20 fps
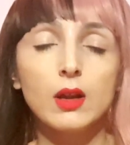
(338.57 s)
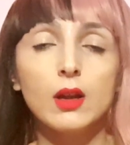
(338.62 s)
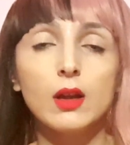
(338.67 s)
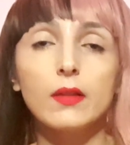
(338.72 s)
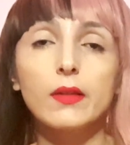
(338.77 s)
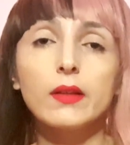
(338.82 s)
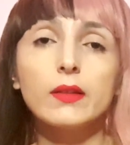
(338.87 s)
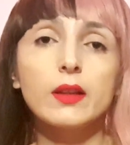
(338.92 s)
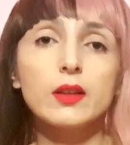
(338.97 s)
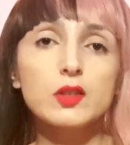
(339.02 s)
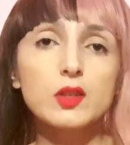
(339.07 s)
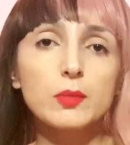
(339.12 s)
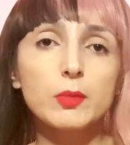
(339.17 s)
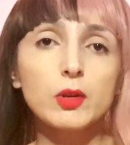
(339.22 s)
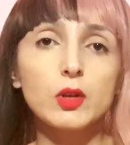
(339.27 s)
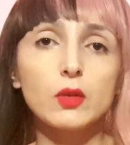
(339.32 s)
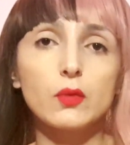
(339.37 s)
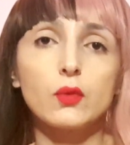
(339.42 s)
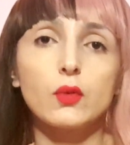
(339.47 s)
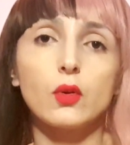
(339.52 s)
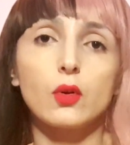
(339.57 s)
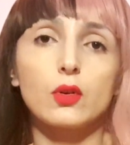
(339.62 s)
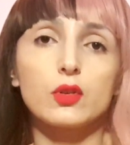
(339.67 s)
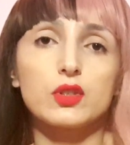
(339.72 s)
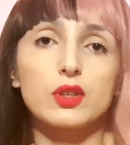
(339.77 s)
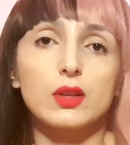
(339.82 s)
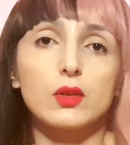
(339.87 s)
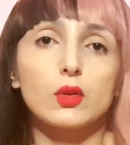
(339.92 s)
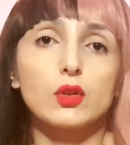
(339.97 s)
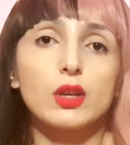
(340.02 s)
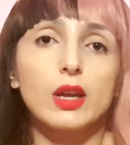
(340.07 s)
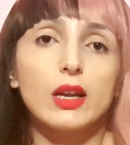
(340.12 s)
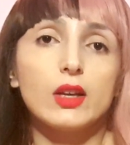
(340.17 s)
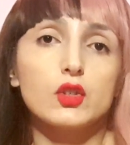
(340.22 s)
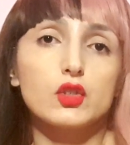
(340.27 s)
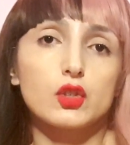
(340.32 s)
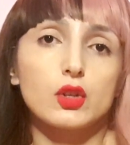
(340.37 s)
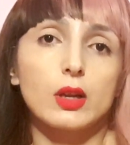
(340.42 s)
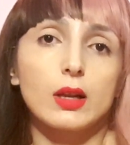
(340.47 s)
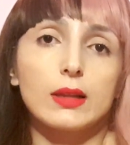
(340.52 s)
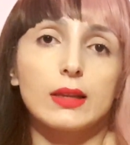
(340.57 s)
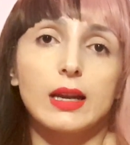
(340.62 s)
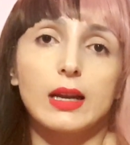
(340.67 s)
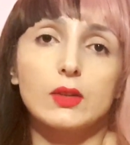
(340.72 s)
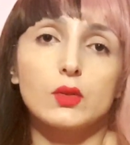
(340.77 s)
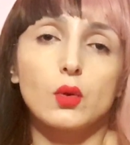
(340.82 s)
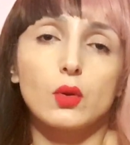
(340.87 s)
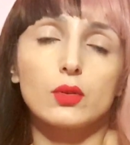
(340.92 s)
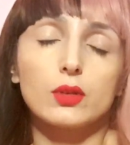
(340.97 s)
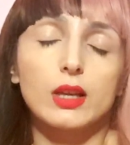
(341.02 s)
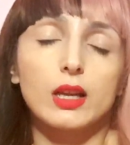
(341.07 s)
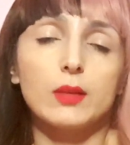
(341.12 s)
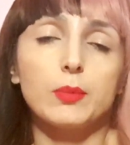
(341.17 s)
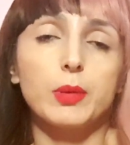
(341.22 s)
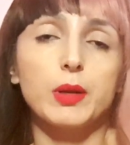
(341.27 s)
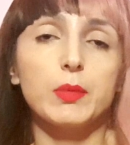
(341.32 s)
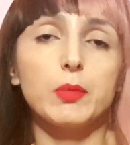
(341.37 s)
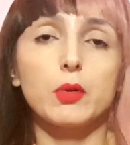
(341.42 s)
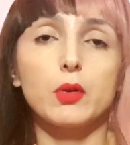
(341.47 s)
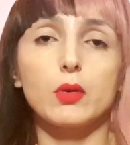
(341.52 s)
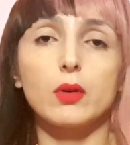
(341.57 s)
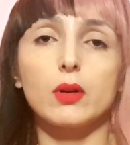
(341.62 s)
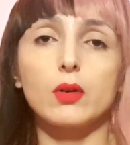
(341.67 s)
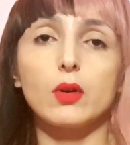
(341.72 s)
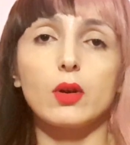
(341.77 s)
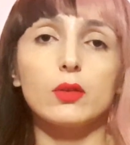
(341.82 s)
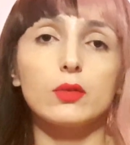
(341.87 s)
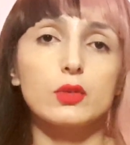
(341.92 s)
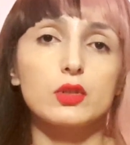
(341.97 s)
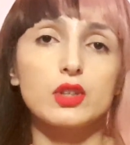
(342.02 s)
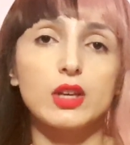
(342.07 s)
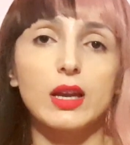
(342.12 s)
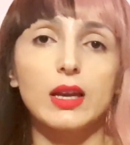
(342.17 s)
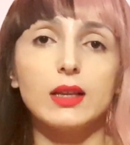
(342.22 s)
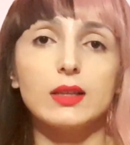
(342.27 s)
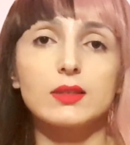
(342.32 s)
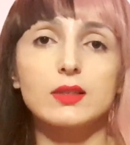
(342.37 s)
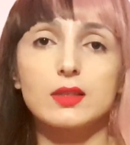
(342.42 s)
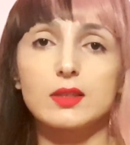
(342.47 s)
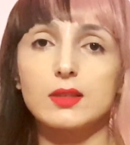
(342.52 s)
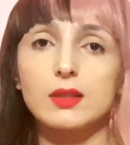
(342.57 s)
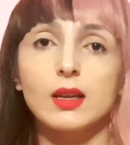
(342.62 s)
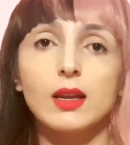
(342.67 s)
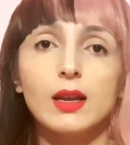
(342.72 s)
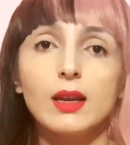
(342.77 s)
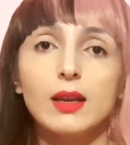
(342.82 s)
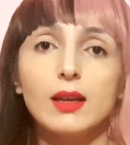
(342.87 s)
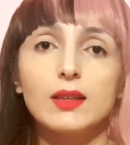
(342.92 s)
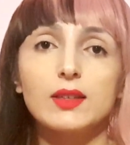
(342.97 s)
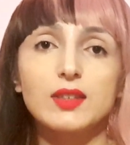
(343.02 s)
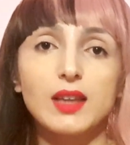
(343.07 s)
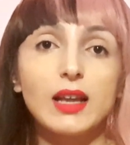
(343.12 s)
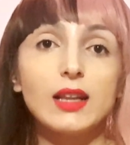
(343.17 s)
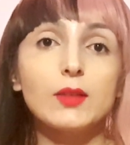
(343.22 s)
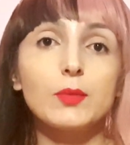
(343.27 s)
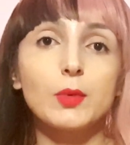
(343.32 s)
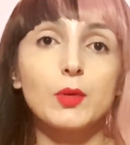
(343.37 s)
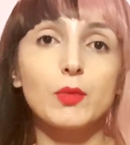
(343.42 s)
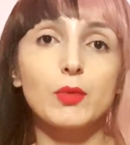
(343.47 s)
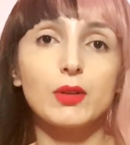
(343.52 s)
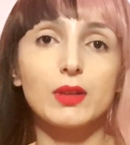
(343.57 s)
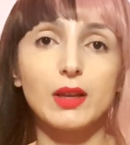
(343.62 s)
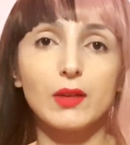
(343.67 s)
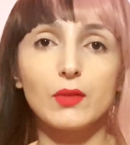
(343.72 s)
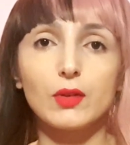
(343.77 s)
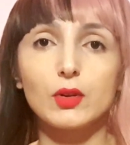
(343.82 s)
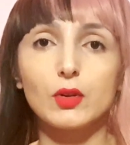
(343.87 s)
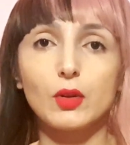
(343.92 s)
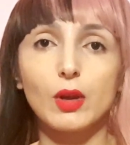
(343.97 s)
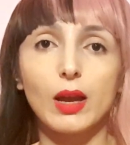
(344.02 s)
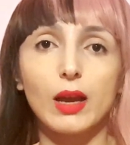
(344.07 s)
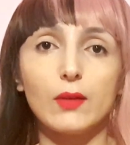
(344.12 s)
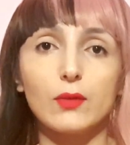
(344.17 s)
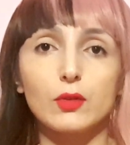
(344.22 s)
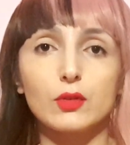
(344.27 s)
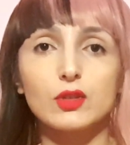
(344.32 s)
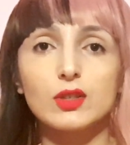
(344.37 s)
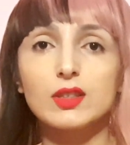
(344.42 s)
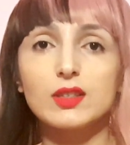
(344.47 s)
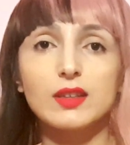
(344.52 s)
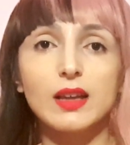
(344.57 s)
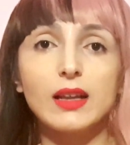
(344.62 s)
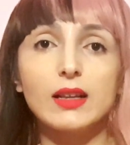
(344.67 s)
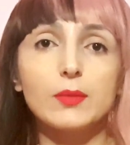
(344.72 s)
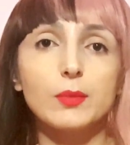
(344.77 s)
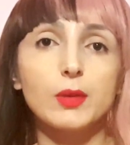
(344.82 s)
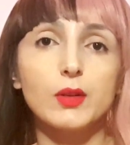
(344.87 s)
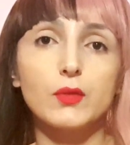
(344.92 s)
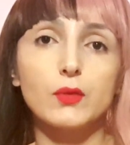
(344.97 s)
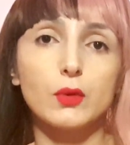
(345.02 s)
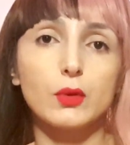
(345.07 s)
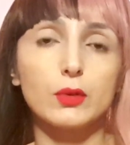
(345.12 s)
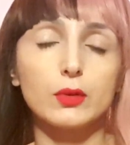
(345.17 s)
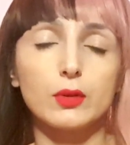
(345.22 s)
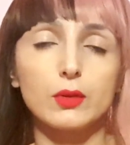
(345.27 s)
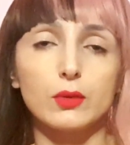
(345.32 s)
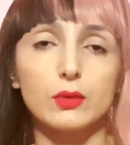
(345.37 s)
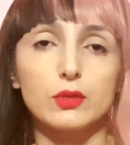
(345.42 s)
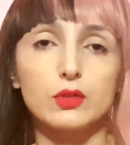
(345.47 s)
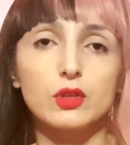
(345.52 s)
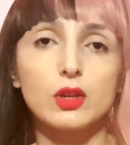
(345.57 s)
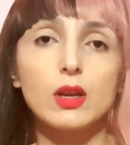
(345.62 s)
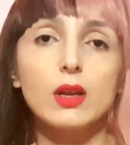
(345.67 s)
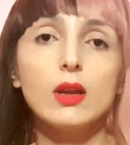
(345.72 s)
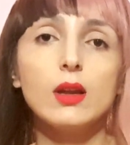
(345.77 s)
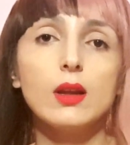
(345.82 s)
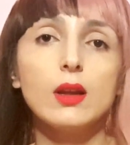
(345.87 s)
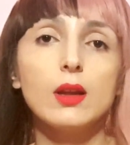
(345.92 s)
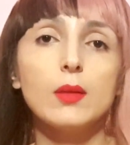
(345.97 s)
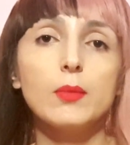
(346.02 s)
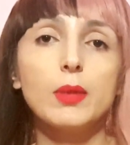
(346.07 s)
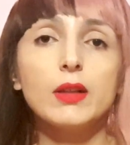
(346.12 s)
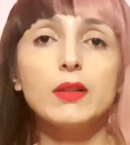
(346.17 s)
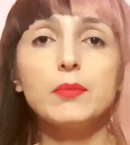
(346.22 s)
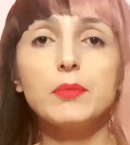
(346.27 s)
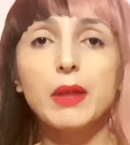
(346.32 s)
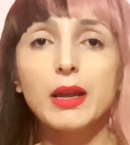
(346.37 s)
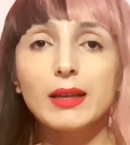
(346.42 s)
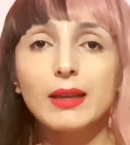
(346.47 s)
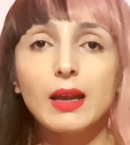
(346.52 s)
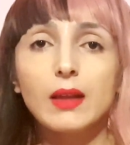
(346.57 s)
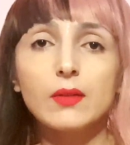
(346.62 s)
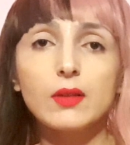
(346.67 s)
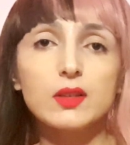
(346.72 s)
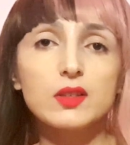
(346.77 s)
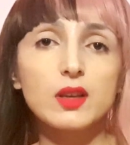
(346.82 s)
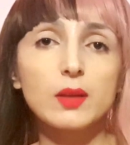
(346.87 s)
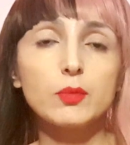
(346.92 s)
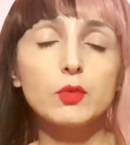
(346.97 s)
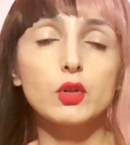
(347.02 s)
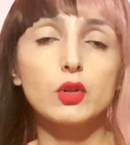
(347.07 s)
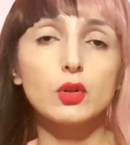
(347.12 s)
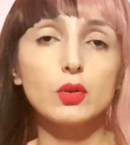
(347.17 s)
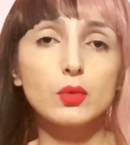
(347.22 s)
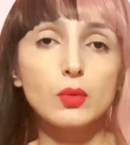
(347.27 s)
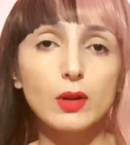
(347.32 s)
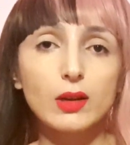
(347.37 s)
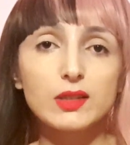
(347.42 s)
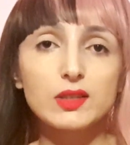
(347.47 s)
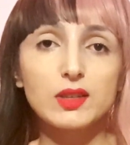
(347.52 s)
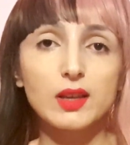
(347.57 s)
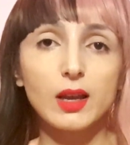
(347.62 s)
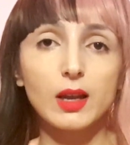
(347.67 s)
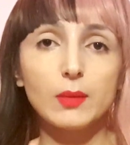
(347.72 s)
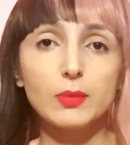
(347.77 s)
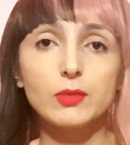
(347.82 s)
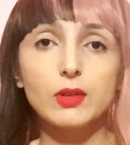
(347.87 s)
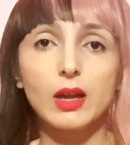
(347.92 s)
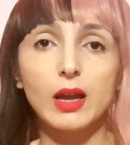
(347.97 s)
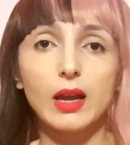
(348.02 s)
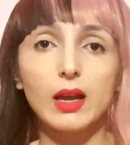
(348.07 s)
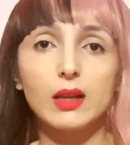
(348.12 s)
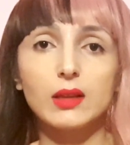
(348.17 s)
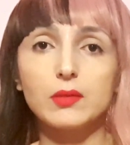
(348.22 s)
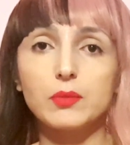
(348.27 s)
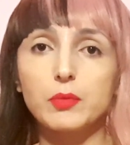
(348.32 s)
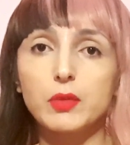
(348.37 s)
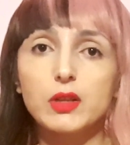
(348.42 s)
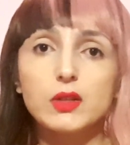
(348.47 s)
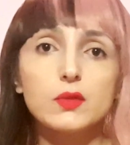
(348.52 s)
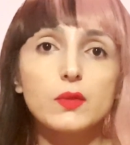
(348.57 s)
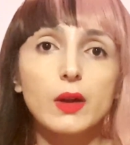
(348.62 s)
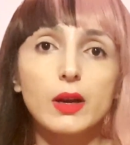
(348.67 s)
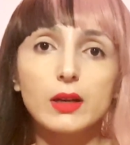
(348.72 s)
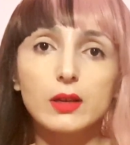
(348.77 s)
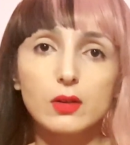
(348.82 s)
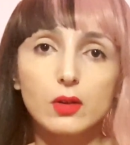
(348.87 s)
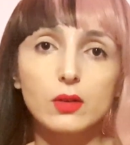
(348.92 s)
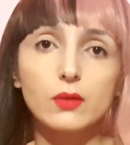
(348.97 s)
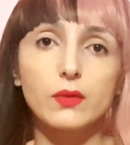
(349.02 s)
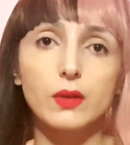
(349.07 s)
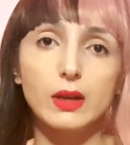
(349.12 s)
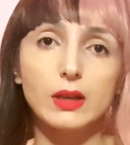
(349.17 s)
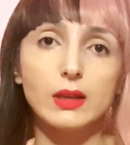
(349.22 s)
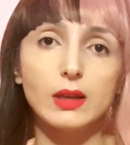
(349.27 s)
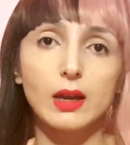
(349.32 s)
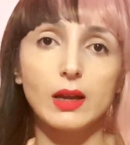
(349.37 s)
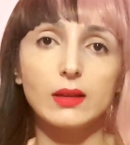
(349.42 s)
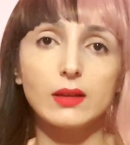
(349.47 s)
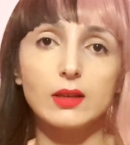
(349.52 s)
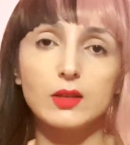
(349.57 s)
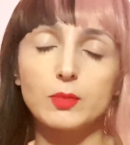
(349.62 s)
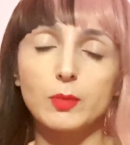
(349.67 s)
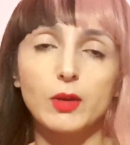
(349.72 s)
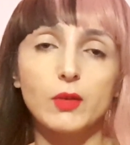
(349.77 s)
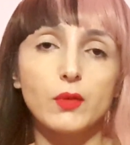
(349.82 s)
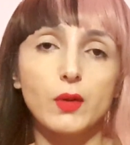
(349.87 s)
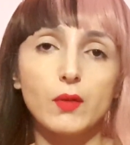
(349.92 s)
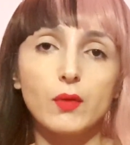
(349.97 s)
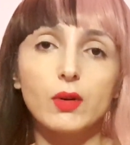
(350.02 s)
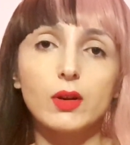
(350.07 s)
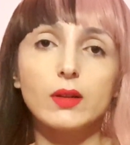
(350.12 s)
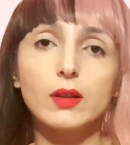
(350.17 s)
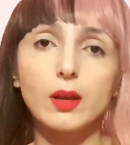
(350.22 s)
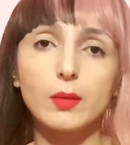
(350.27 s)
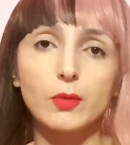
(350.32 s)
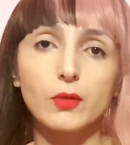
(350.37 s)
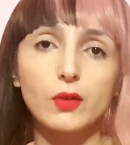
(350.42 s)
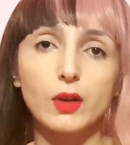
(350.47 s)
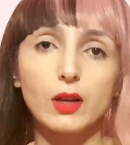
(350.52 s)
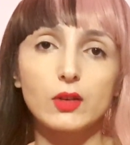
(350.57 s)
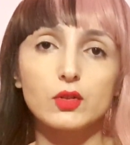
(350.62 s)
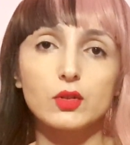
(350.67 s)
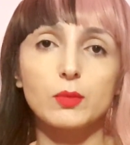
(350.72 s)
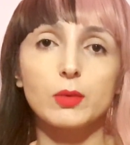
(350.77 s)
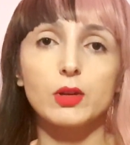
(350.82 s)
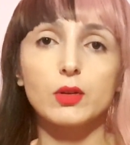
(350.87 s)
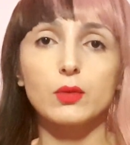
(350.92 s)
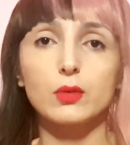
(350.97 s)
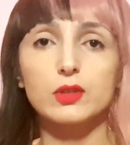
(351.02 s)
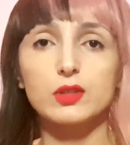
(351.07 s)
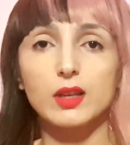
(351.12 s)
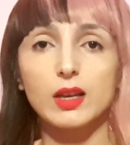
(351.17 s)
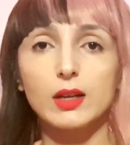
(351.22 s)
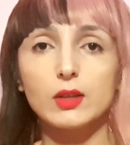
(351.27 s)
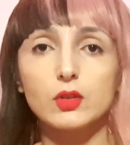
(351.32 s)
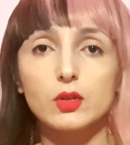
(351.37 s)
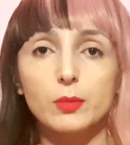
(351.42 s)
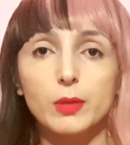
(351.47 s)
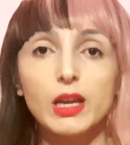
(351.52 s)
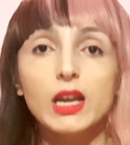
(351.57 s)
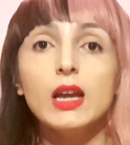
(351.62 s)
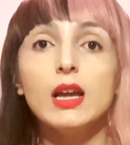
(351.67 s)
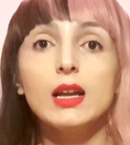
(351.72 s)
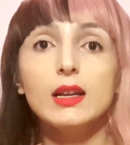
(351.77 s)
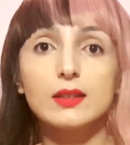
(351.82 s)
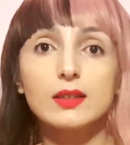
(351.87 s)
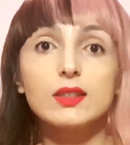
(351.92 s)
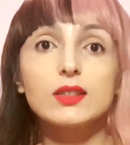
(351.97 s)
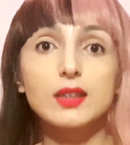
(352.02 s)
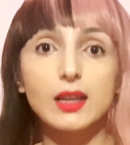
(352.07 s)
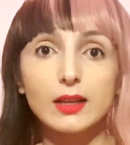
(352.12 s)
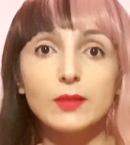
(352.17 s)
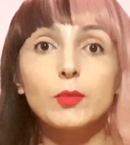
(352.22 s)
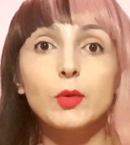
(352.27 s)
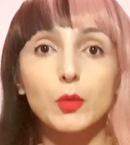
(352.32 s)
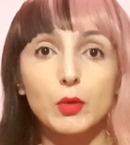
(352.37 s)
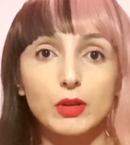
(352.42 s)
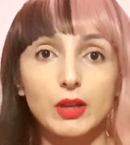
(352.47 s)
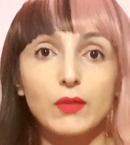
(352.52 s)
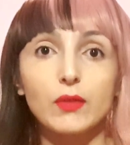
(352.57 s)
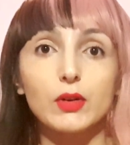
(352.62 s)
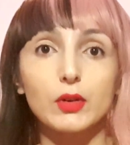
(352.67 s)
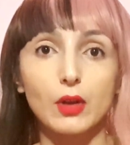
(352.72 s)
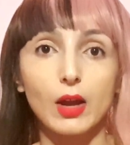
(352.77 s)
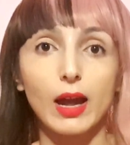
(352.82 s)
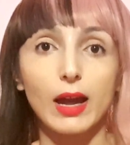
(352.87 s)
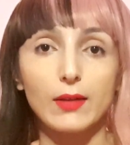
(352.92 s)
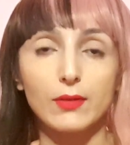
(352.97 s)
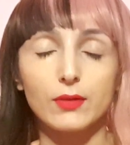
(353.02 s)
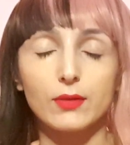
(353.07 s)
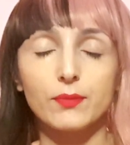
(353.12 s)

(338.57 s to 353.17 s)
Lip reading: That doesn't mean, of course, that occasionally I don't get people who are going to say, just send me whatever you have, or just send me full nudes. But again, that's up to you to accept, and that's very convenient. It's my favorite type of customer who is saying to me, just send me whatever you have.